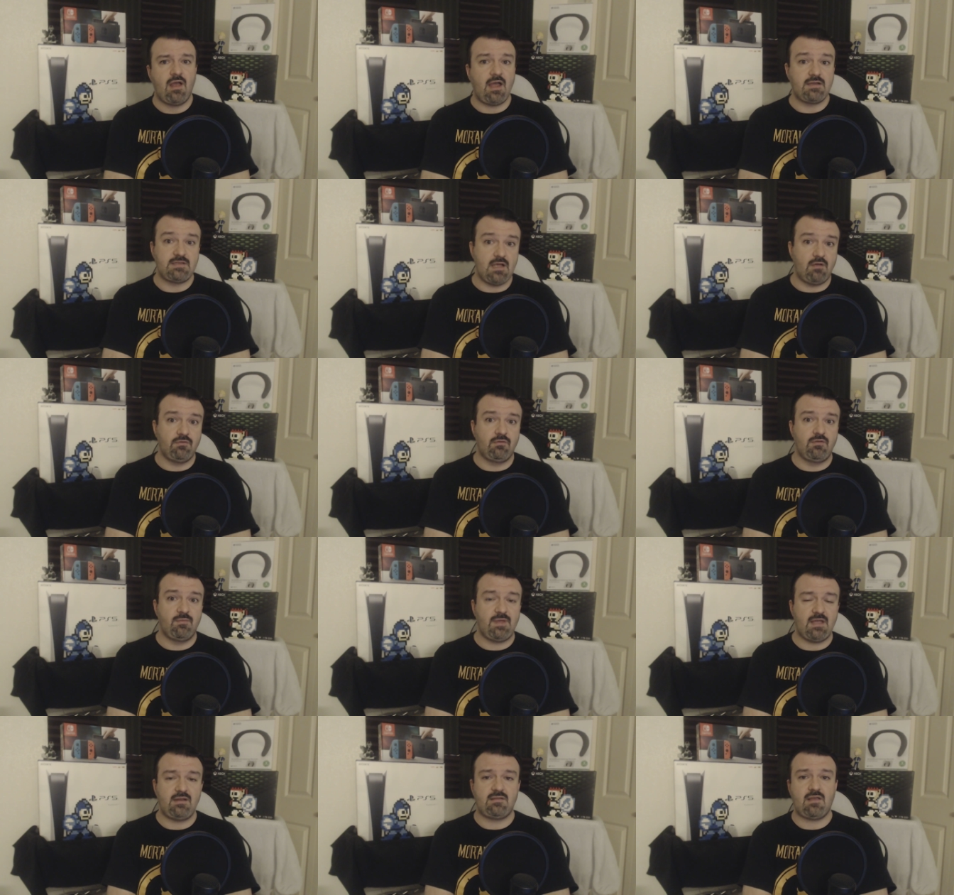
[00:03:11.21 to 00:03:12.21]
I download them
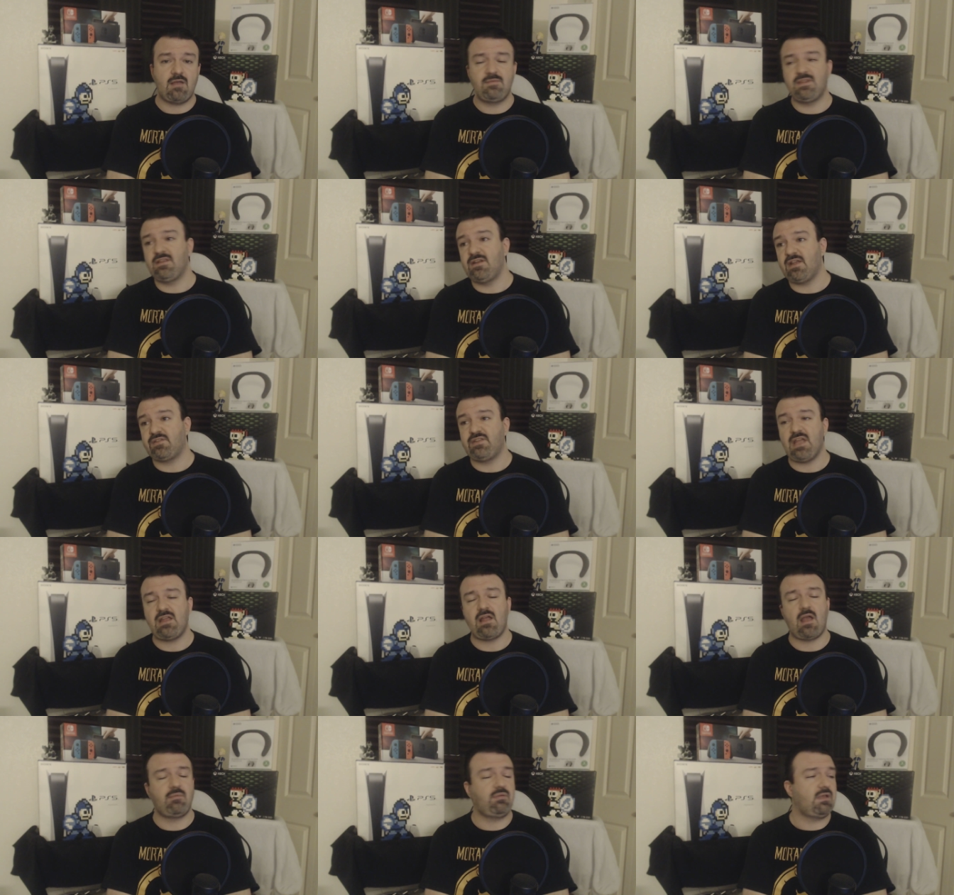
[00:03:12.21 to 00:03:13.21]
ahead of time, and the next
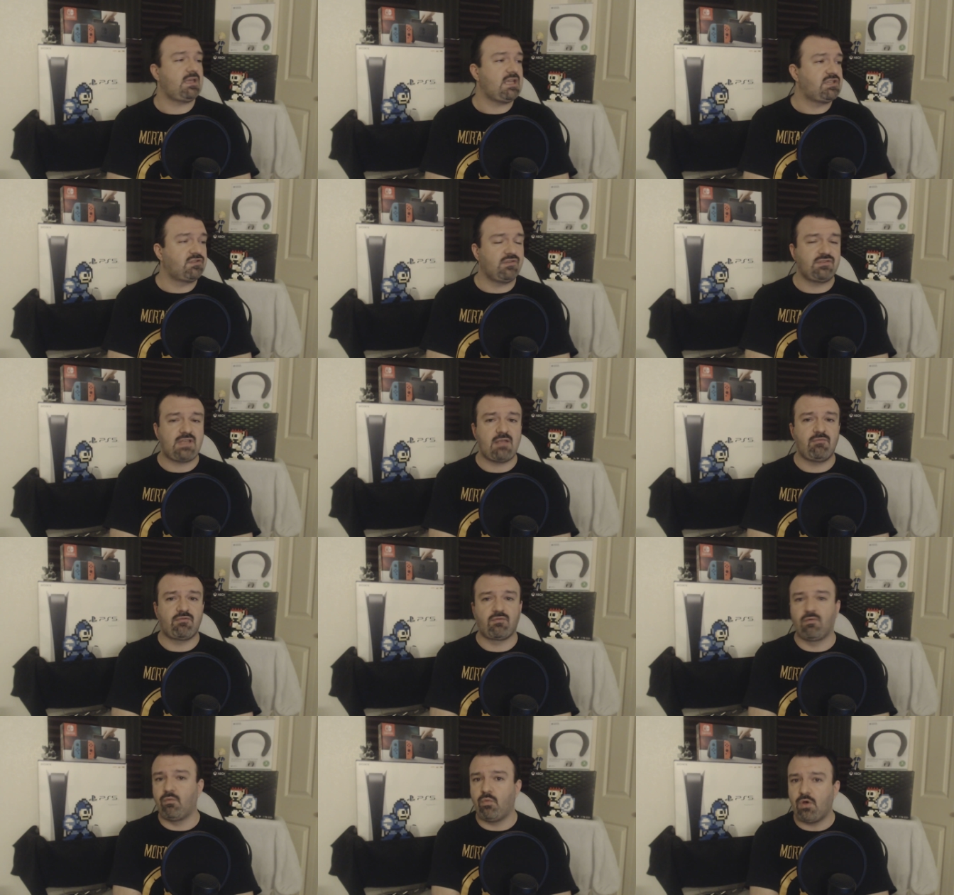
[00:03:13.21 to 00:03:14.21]
day I play each of those games
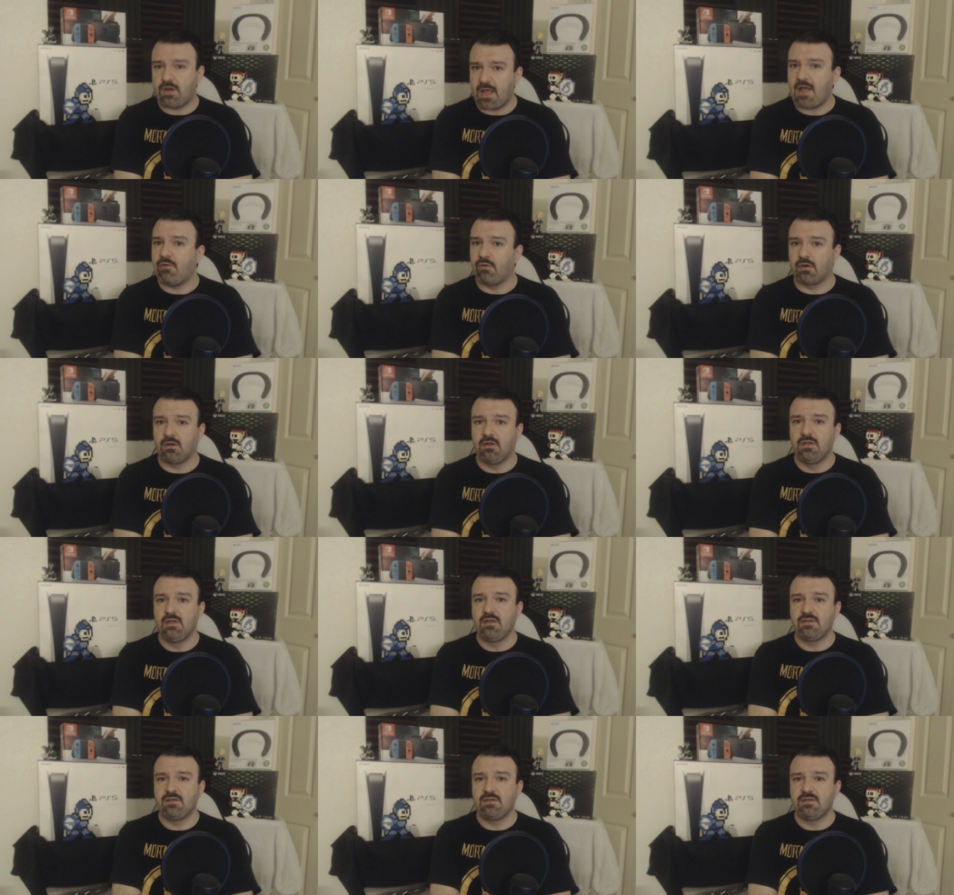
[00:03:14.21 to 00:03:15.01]
for 1 hour